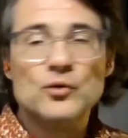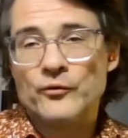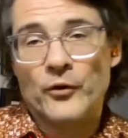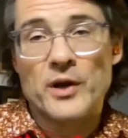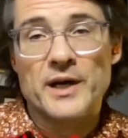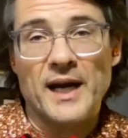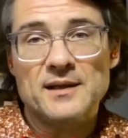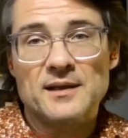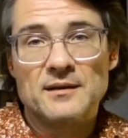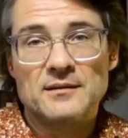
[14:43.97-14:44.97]
for the
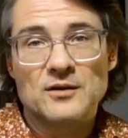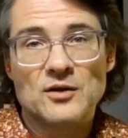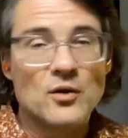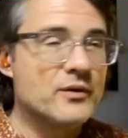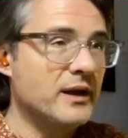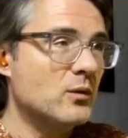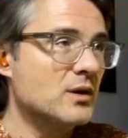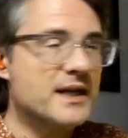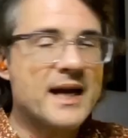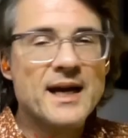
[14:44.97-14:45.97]
night. So it was
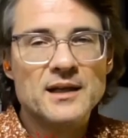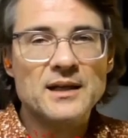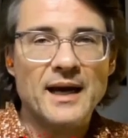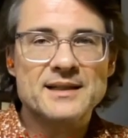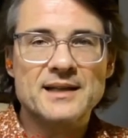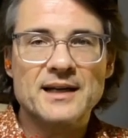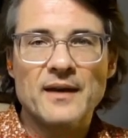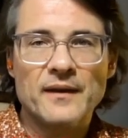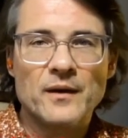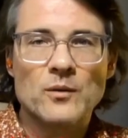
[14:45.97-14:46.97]
an island. I said
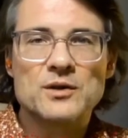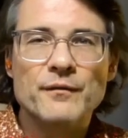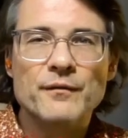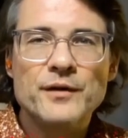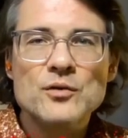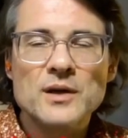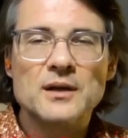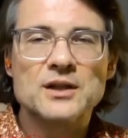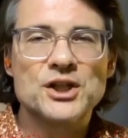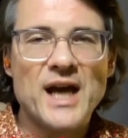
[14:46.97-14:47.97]
that there was a few
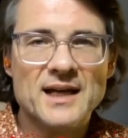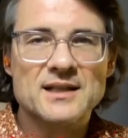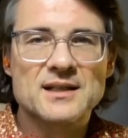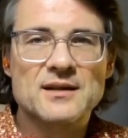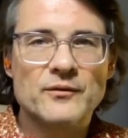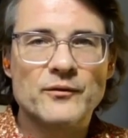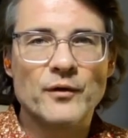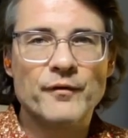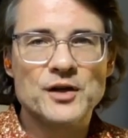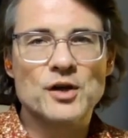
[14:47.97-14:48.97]
little shacks for
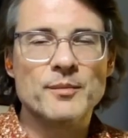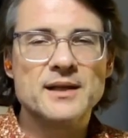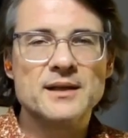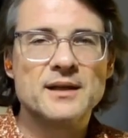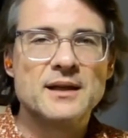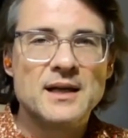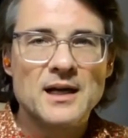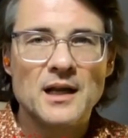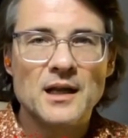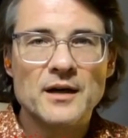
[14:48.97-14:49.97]
fishermen,
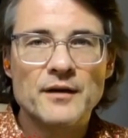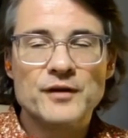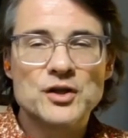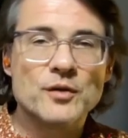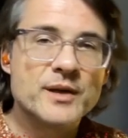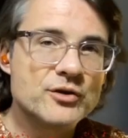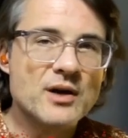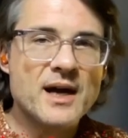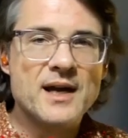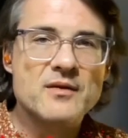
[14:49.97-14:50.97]
a lot of fishermen
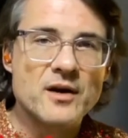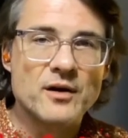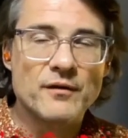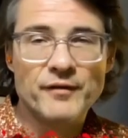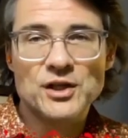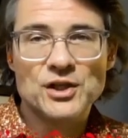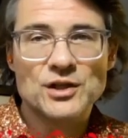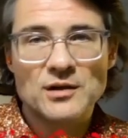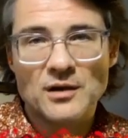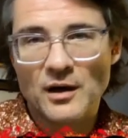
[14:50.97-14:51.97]
drying their
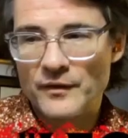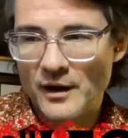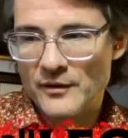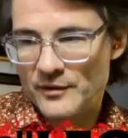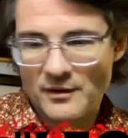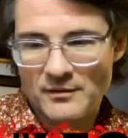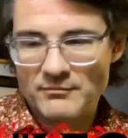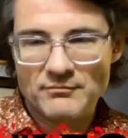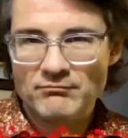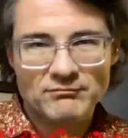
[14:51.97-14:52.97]
fish on the
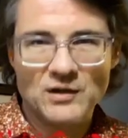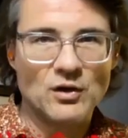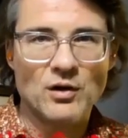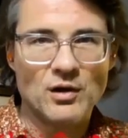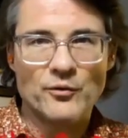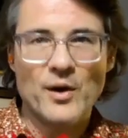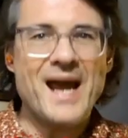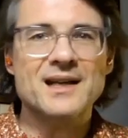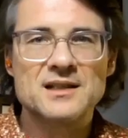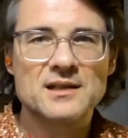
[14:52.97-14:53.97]
on
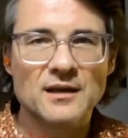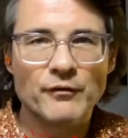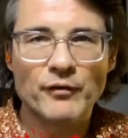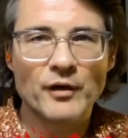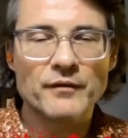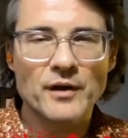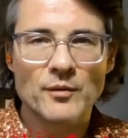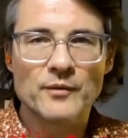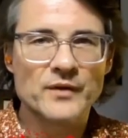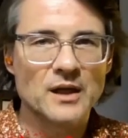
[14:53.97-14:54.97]
racks in front of
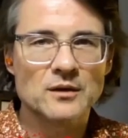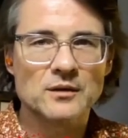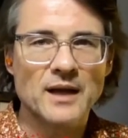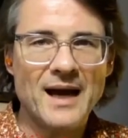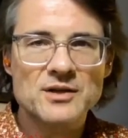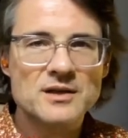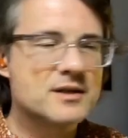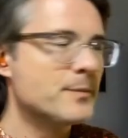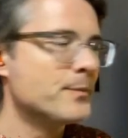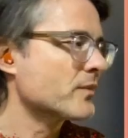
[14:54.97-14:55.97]
their little
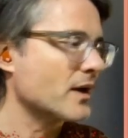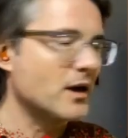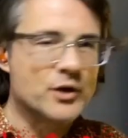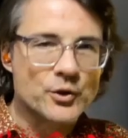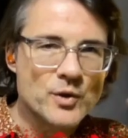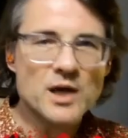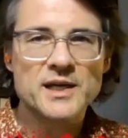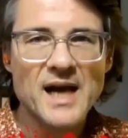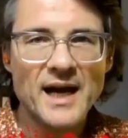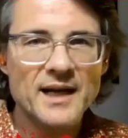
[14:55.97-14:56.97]
houses on a
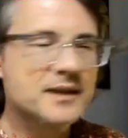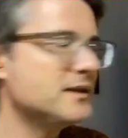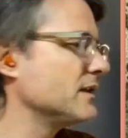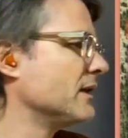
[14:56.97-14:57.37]
rocky island.